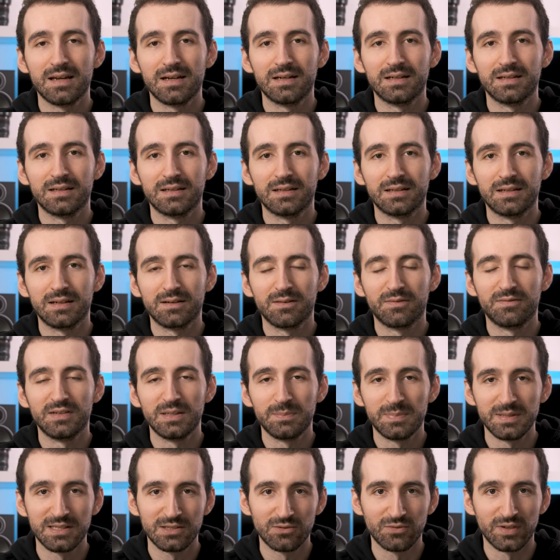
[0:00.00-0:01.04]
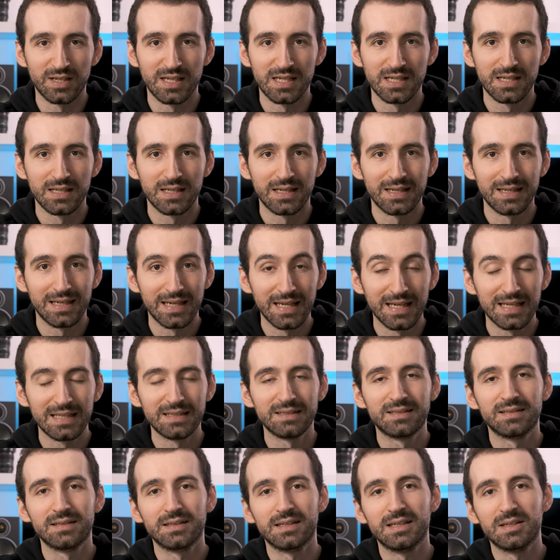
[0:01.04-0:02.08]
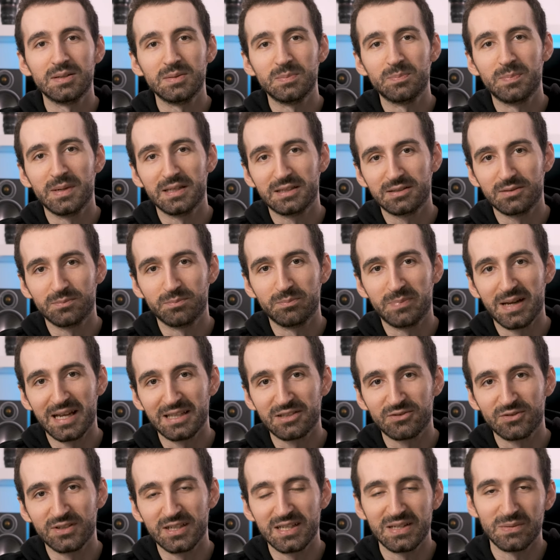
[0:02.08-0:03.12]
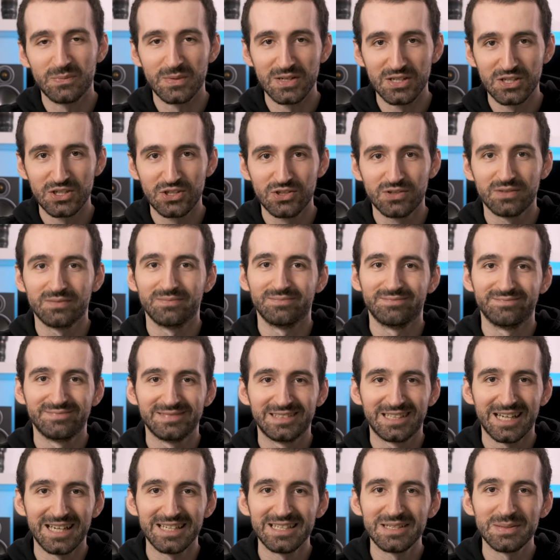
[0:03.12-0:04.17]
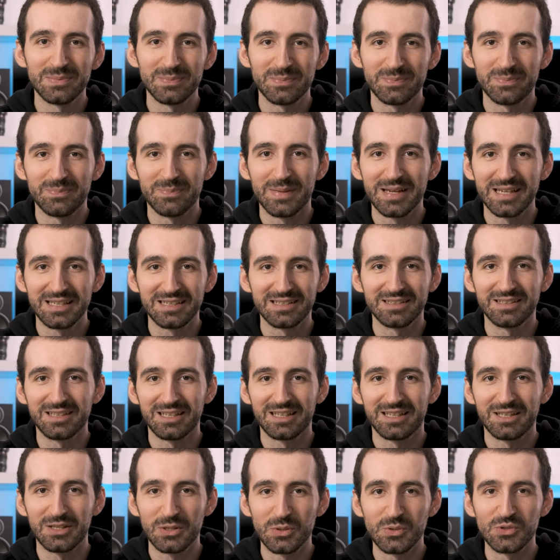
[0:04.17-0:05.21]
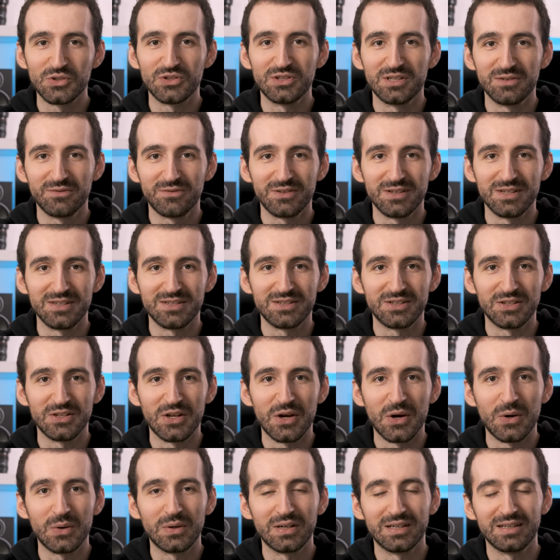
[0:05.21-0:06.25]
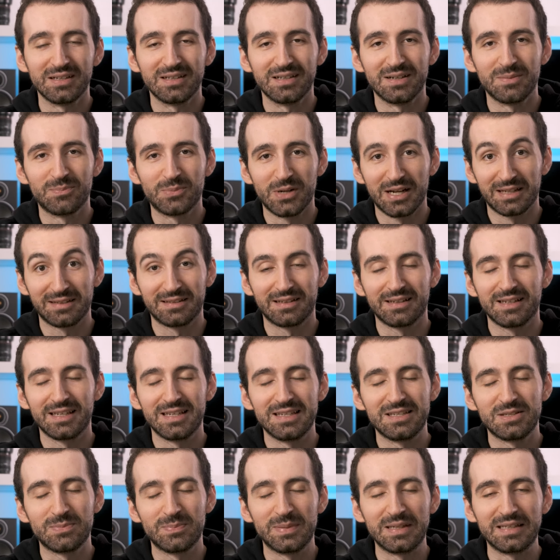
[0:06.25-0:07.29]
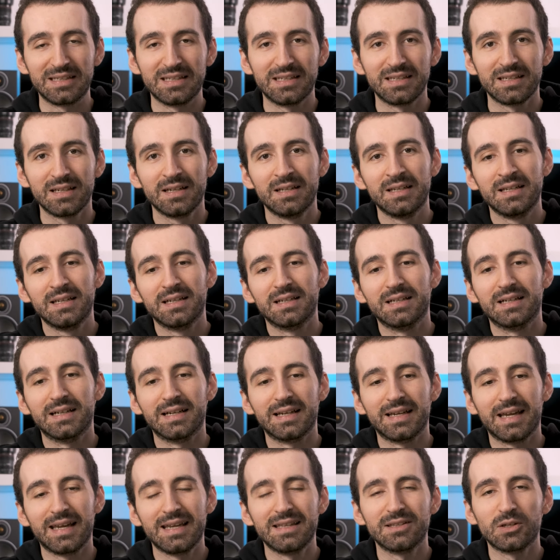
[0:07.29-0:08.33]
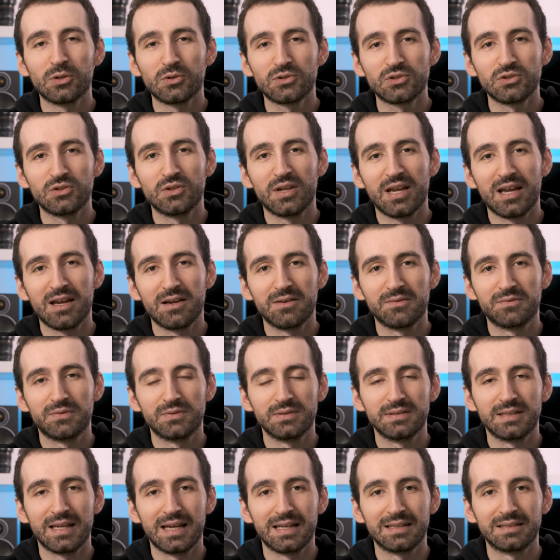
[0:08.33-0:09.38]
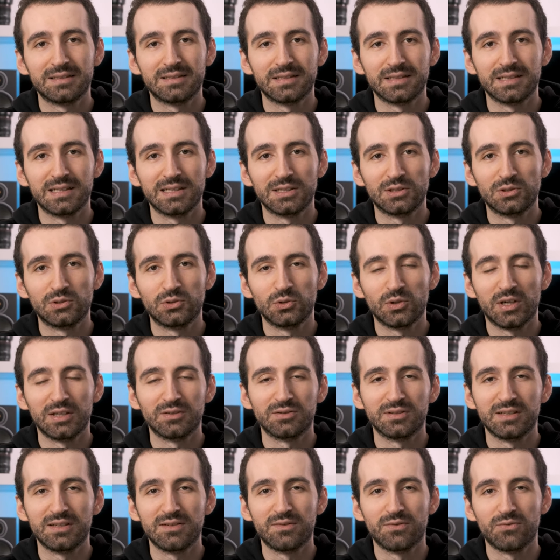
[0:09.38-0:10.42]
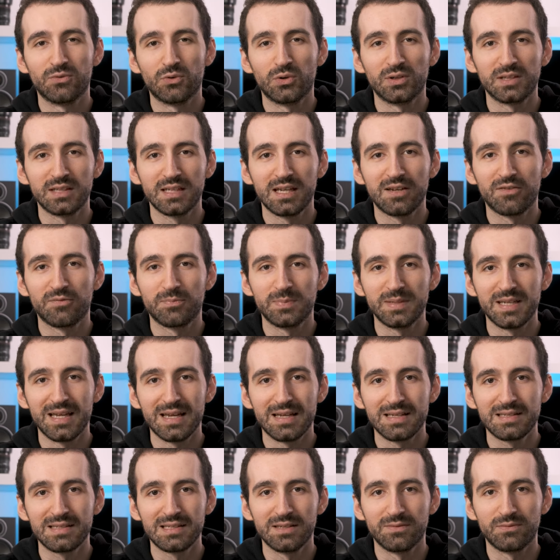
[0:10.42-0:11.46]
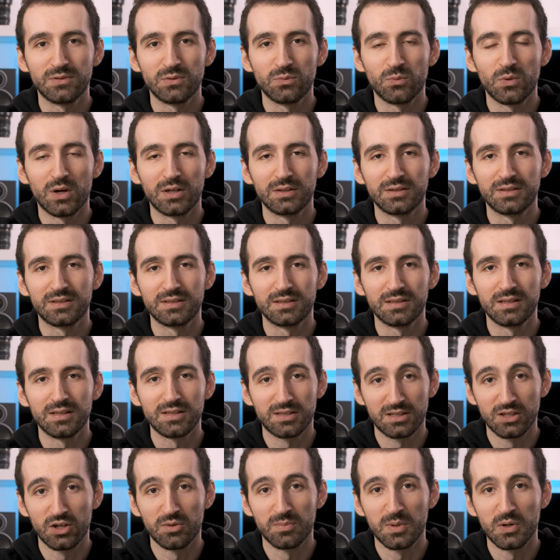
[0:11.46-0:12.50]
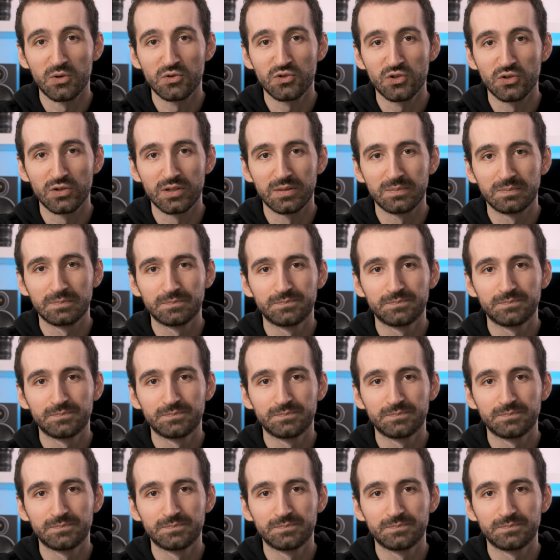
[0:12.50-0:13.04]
uh, flippy screen and a better battery, which kind of make a huge difference, you know, uh, practically speaking. Uh, and also you have that uh, 240 FPS if you want uh, slow motion.